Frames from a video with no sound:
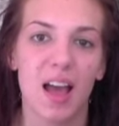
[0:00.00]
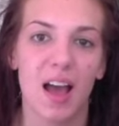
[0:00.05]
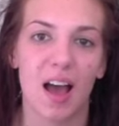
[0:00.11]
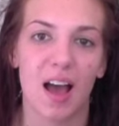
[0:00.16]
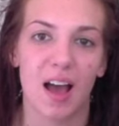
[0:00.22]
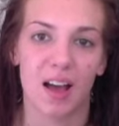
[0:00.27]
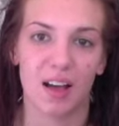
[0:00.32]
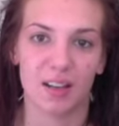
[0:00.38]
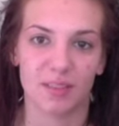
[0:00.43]

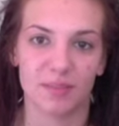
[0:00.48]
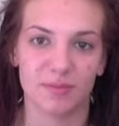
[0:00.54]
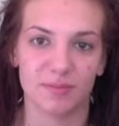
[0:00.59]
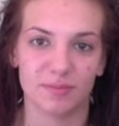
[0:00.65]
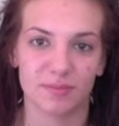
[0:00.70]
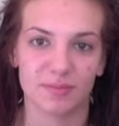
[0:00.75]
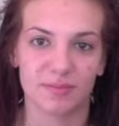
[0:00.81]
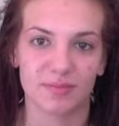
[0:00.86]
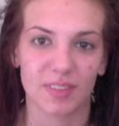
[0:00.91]
I
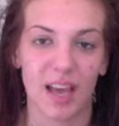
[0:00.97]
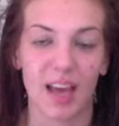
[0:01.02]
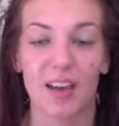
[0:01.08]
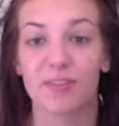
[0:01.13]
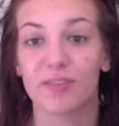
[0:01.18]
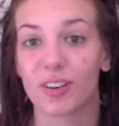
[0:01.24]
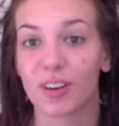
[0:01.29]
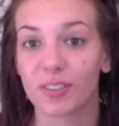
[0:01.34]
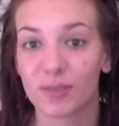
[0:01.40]
have
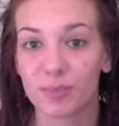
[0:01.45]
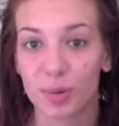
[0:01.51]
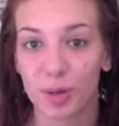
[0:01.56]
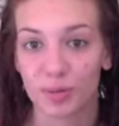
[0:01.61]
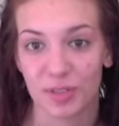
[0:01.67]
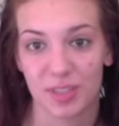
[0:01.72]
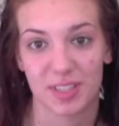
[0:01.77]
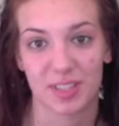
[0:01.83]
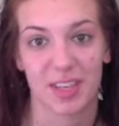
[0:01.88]
far from
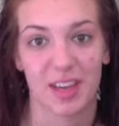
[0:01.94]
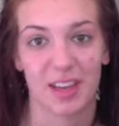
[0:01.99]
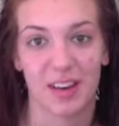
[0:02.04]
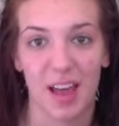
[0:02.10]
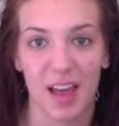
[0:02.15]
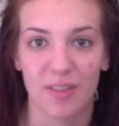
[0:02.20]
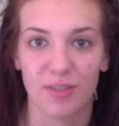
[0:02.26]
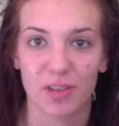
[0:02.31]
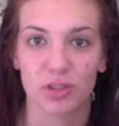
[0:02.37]
perfect skin.
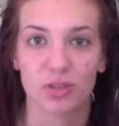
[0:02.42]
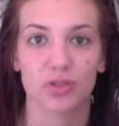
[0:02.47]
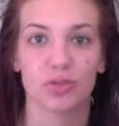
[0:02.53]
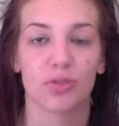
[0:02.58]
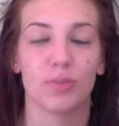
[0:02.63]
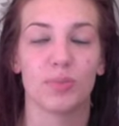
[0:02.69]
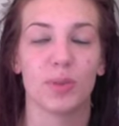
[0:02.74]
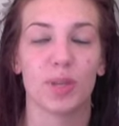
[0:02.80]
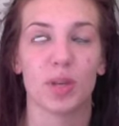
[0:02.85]
I have
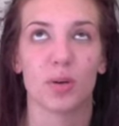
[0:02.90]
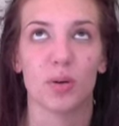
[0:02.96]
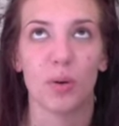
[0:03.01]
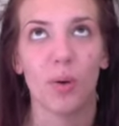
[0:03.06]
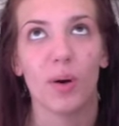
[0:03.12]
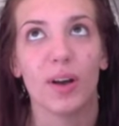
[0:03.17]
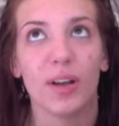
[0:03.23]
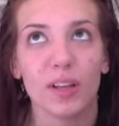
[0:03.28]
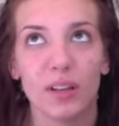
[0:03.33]
extremely
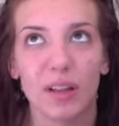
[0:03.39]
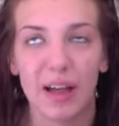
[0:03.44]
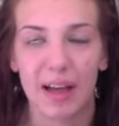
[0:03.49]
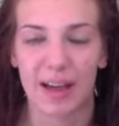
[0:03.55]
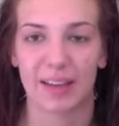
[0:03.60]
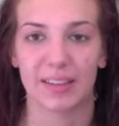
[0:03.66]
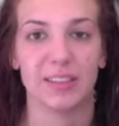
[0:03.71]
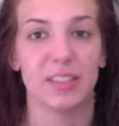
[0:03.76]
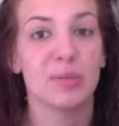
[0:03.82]
oil,
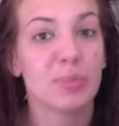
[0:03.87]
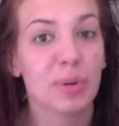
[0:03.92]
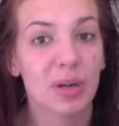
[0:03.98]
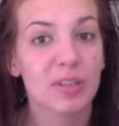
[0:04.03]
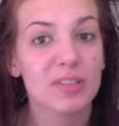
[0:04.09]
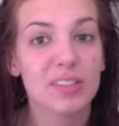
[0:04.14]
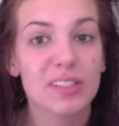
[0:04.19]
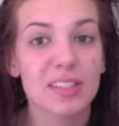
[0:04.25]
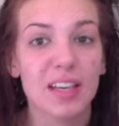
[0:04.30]

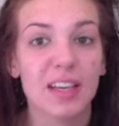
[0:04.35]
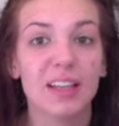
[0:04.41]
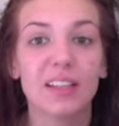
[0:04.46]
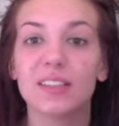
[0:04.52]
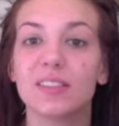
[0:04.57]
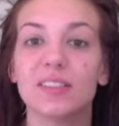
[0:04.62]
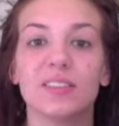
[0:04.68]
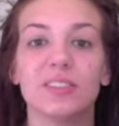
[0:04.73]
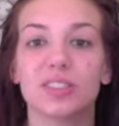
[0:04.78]
acne-prone
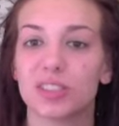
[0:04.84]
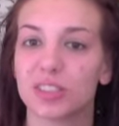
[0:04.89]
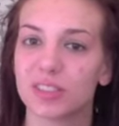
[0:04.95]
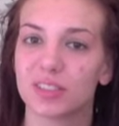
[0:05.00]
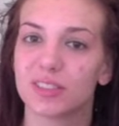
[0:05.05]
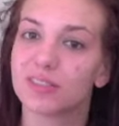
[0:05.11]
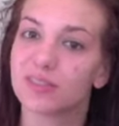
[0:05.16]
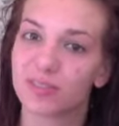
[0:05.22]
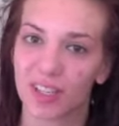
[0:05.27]
skin, which is
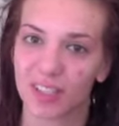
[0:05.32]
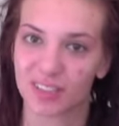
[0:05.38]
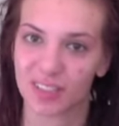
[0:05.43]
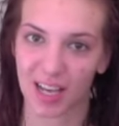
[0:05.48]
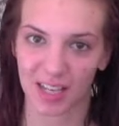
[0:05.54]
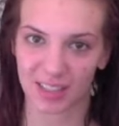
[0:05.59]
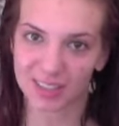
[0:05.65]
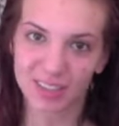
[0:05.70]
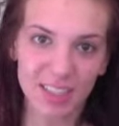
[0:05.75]

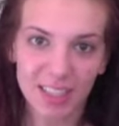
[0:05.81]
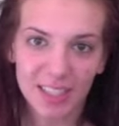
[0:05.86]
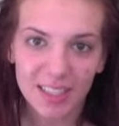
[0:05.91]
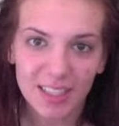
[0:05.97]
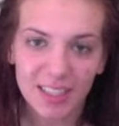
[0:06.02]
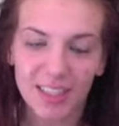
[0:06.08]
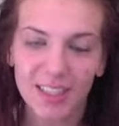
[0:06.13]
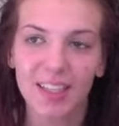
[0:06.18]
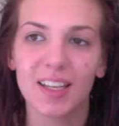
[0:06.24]

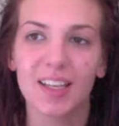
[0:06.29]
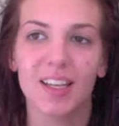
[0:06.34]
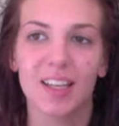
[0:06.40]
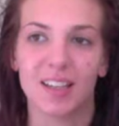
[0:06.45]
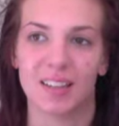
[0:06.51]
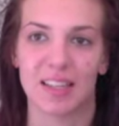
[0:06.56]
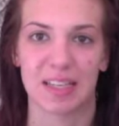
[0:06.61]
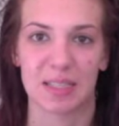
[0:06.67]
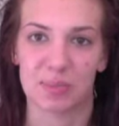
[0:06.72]
fantastic.
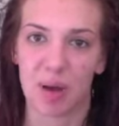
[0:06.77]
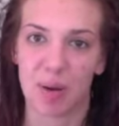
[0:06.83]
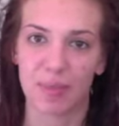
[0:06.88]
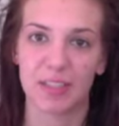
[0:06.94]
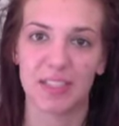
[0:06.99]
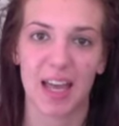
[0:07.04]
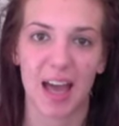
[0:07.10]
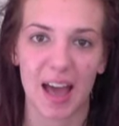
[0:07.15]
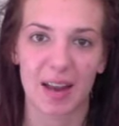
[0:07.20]
Thanks, Mom
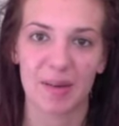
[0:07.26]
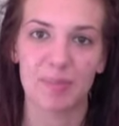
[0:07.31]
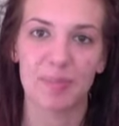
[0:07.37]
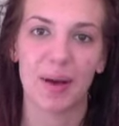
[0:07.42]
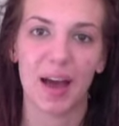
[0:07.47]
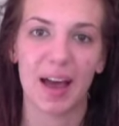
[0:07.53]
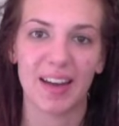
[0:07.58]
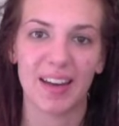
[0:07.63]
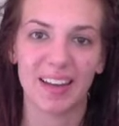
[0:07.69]
and Dad.
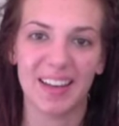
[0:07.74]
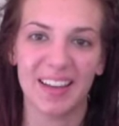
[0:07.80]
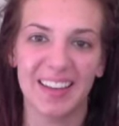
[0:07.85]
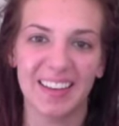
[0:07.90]
But